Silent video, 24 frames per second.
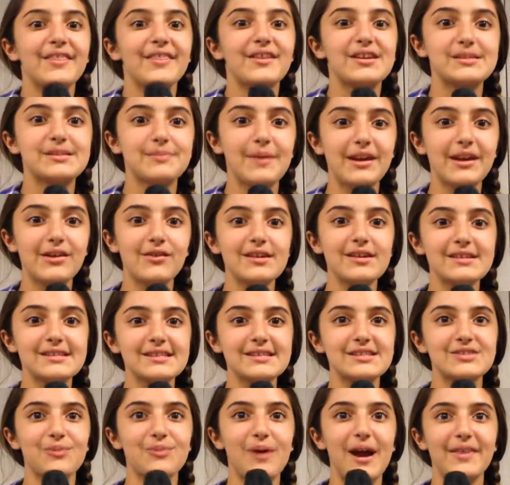There's many
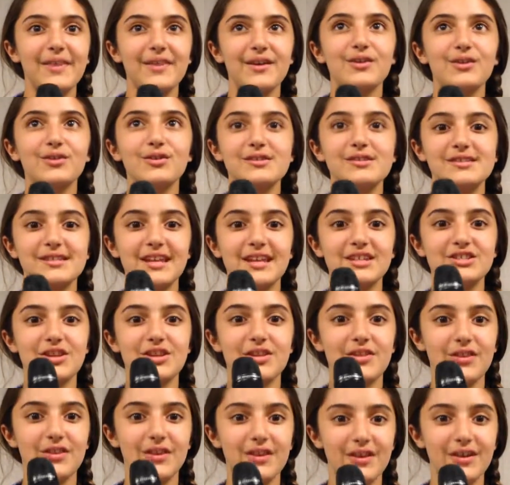reasons why the
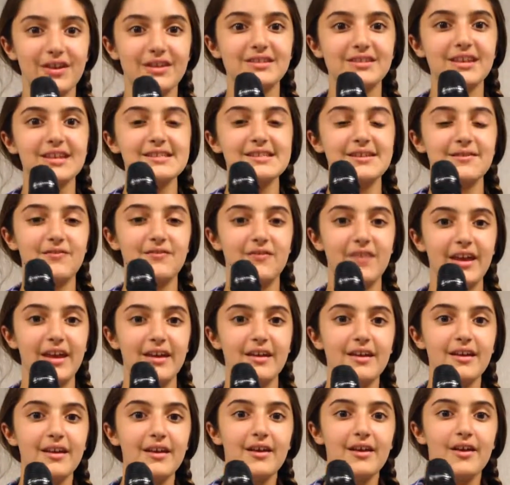hallucination theory doesn't fit.